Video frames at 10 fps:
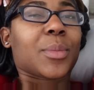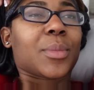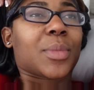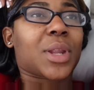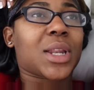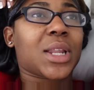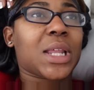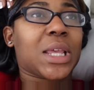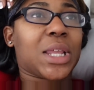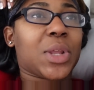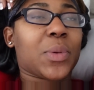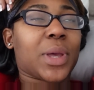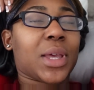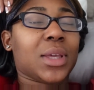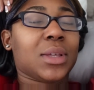But I did it
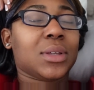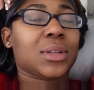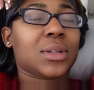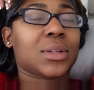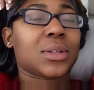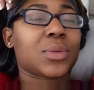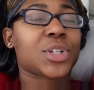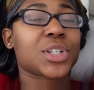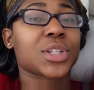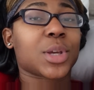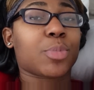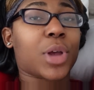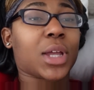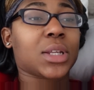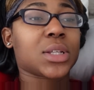anyway, which is good
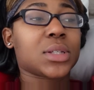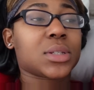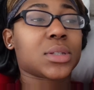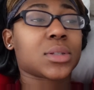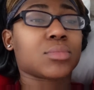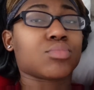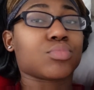practice.